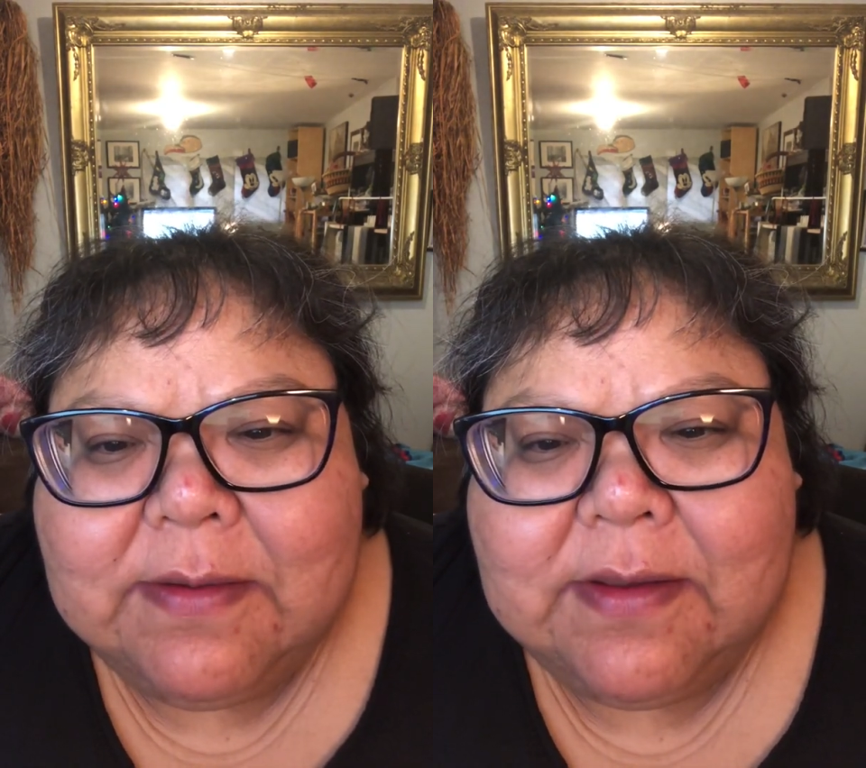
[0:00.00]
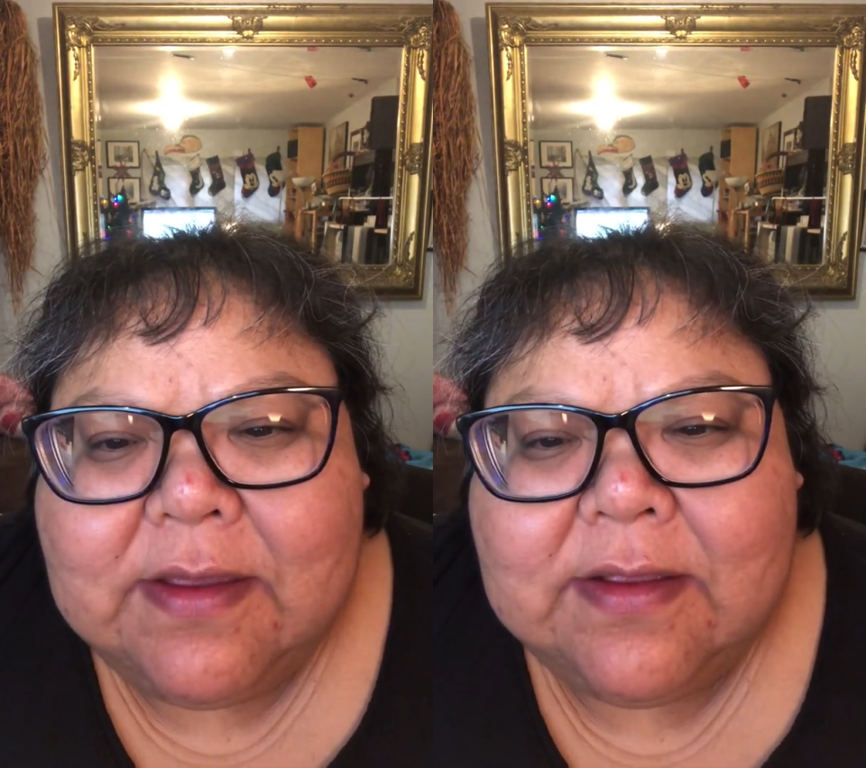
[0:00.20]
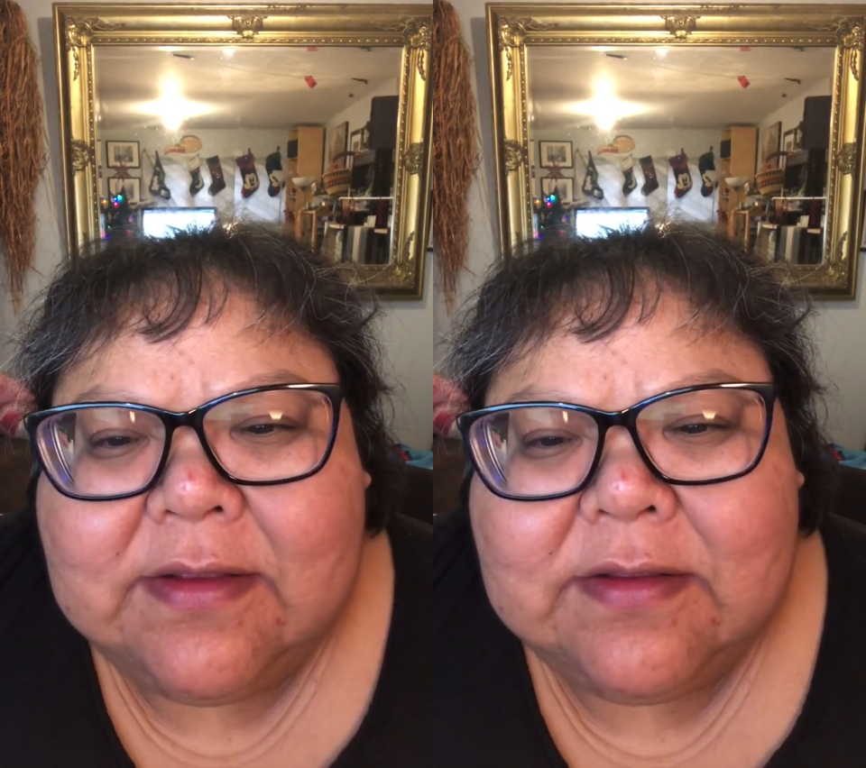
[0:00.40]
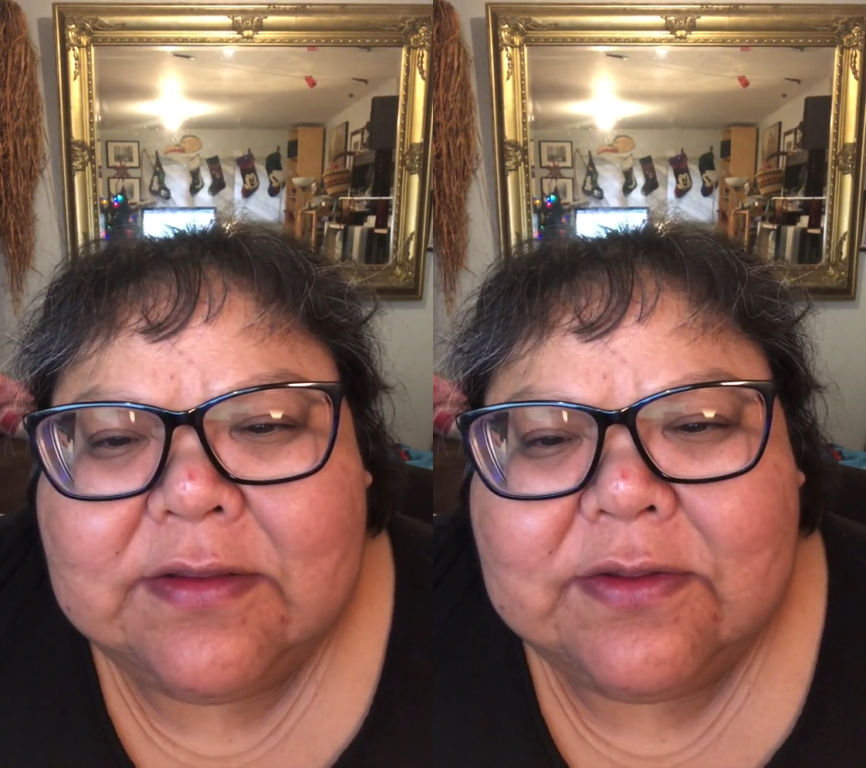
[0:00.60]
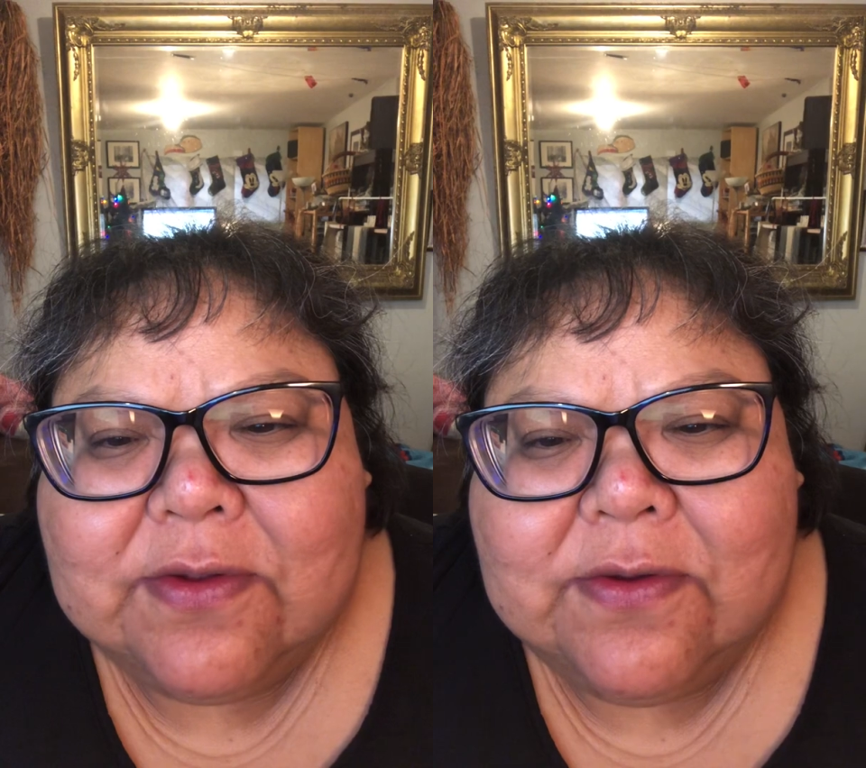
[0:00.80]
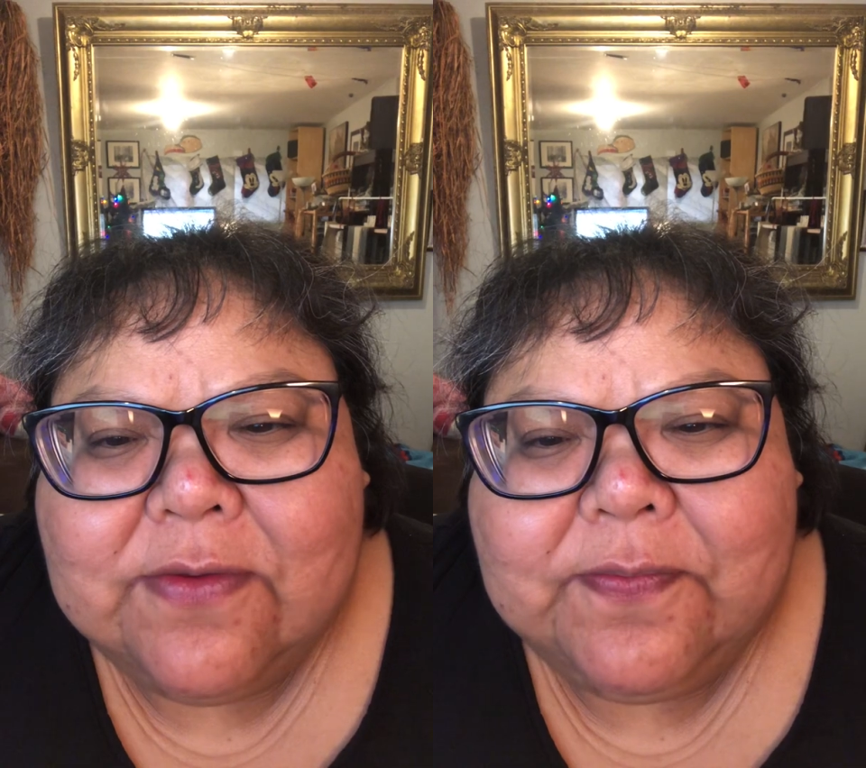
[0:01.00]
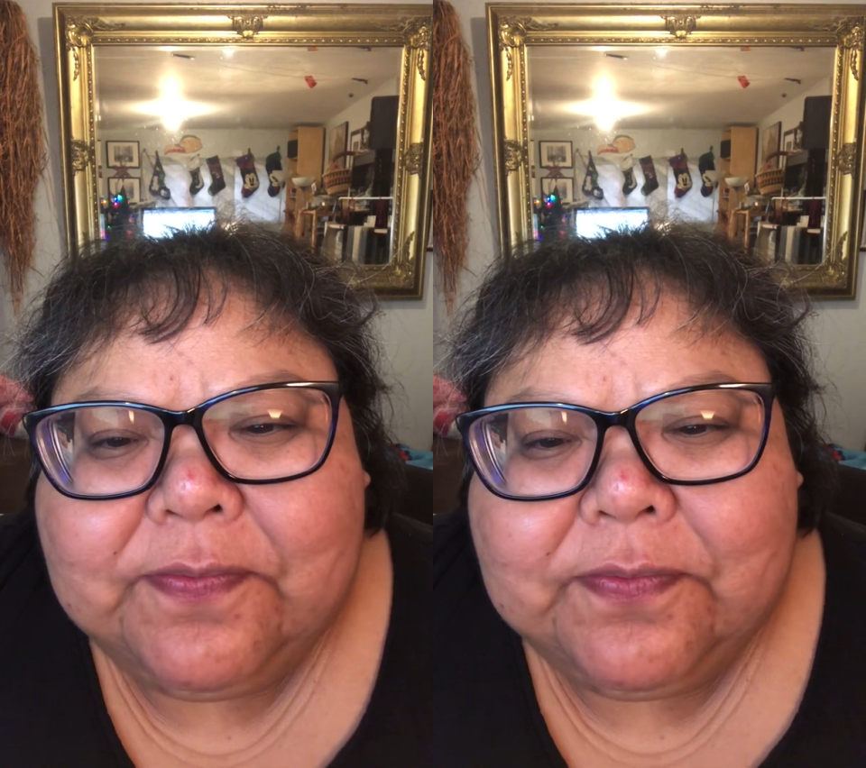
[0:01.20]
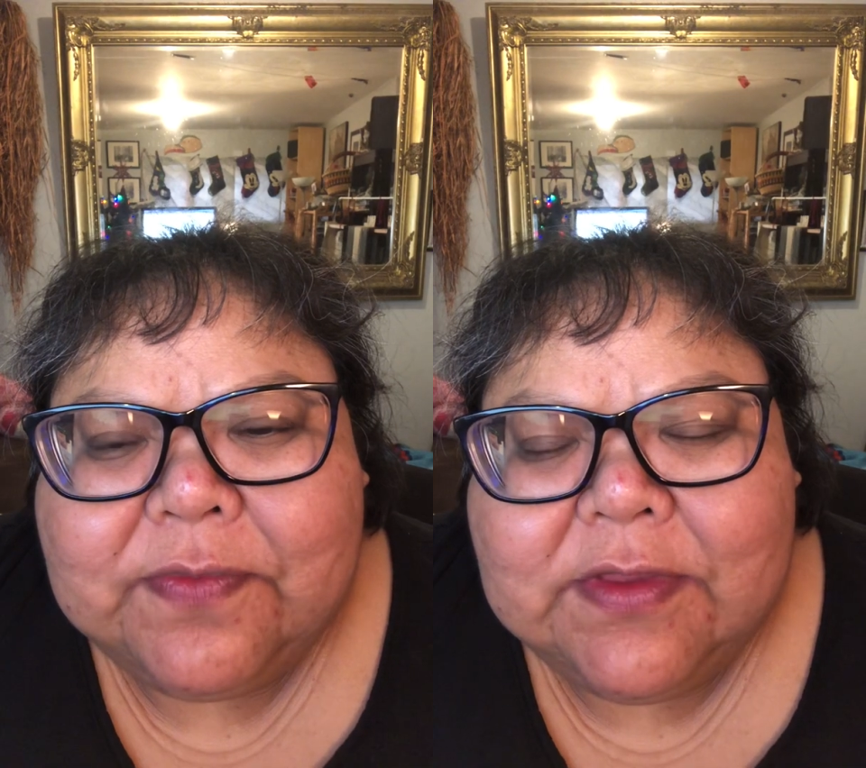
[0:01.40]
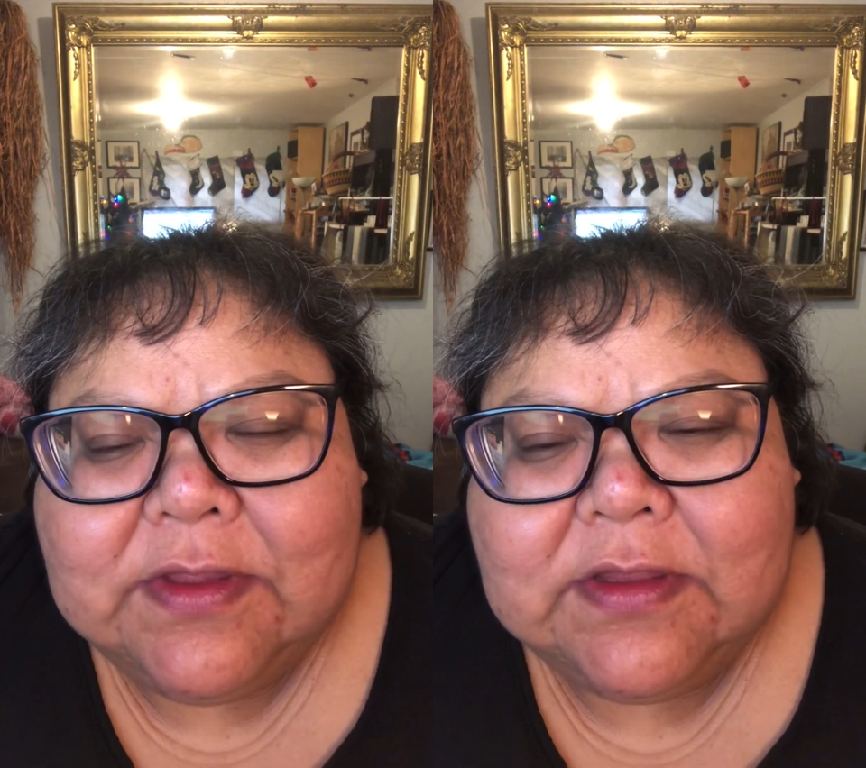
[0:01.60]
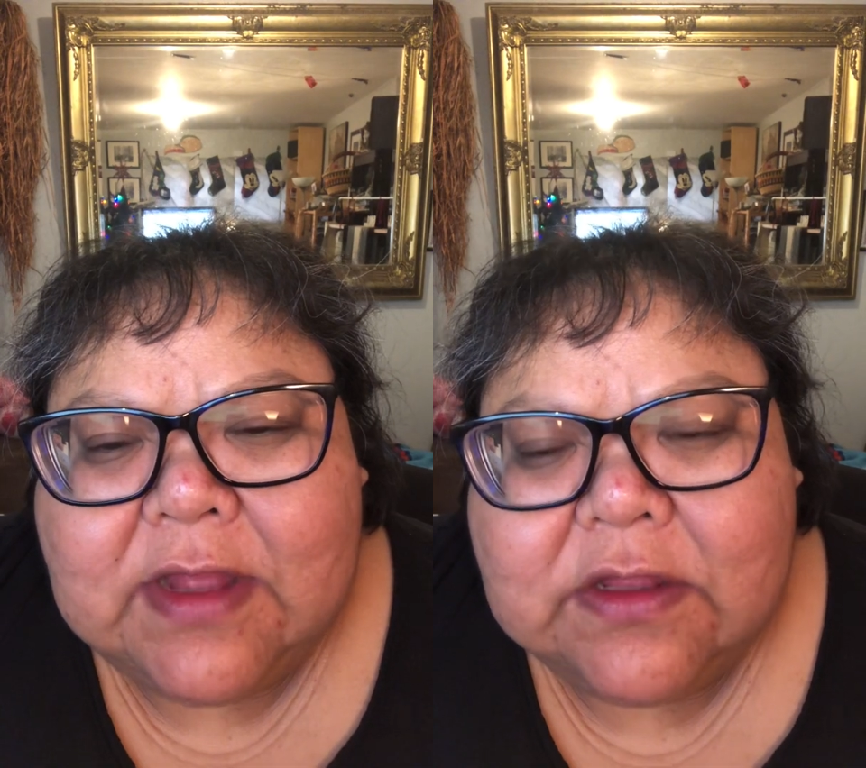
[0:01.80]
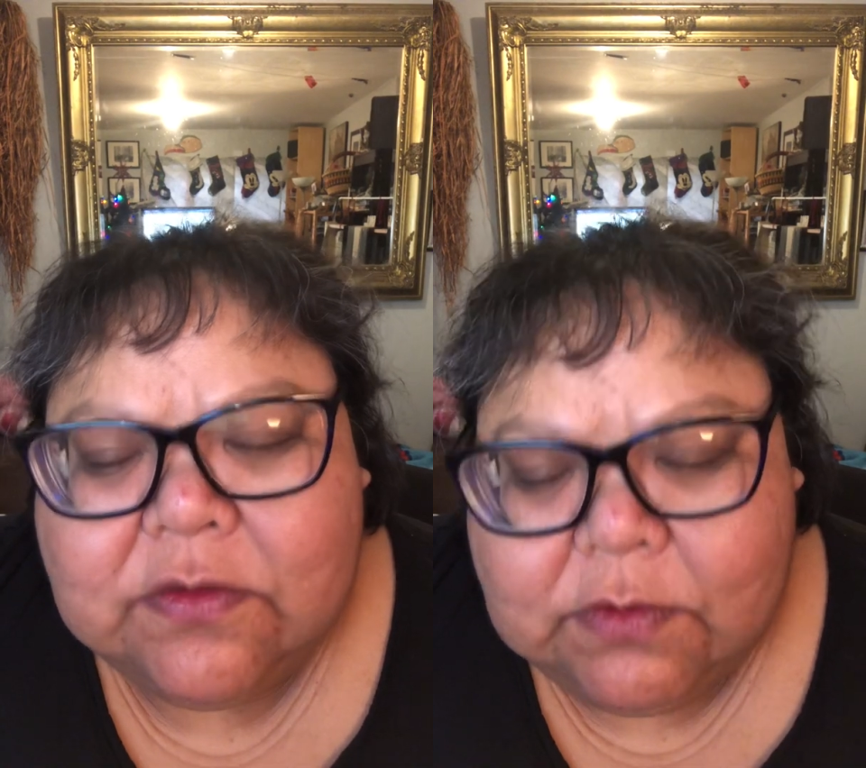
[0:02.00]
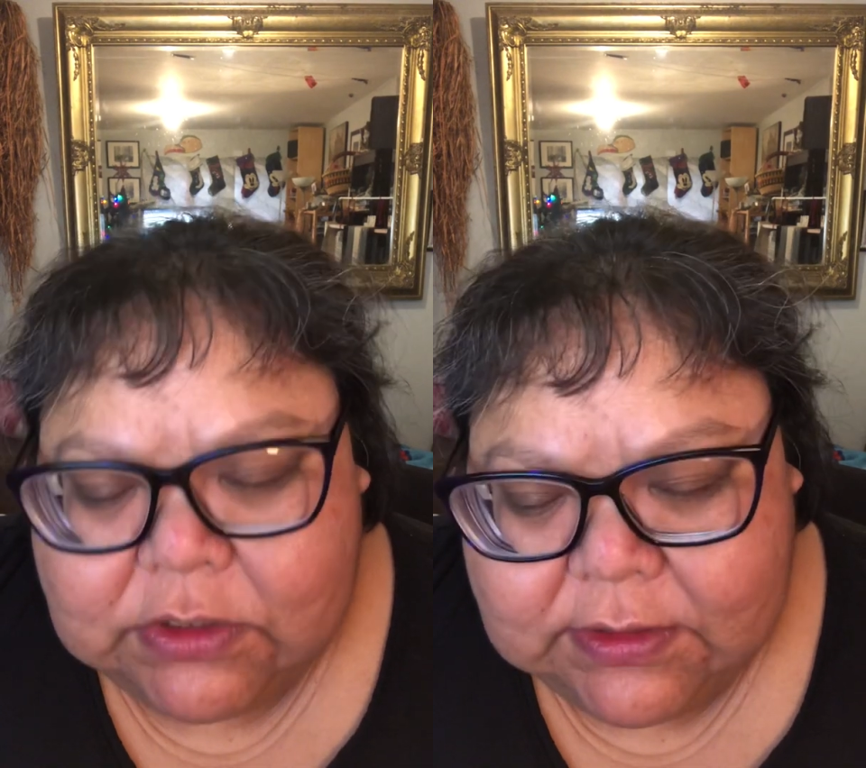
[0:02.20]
And so the Sasquatch